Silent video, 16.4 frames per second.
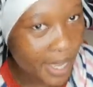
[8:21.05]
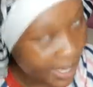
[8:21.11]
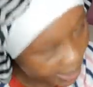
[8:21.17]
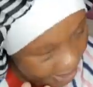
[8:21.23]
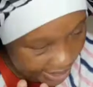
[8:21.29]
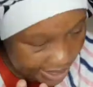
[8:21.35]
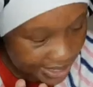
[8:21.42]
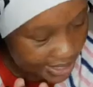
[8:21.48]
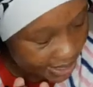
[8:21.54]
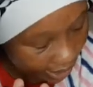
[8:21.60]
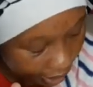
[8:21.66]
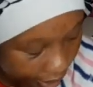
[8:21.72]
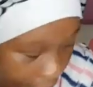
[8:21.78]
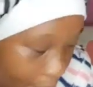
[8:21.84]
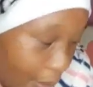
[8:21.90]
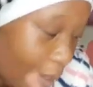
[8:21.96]

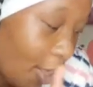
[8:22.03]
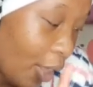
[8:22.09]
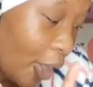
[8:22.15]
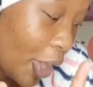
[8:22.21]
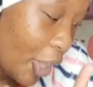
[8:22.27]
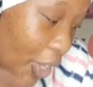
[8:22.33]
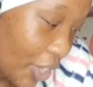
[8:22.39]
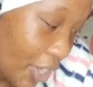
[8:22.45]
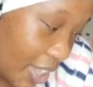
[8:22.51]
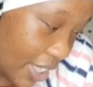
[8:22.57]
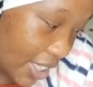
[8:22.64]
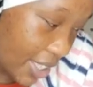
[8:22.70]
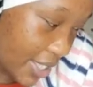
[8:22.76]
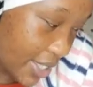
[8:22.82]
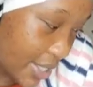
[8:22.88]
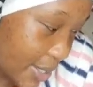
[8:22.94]
personal
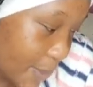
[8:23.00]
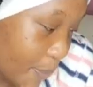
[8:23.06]
things.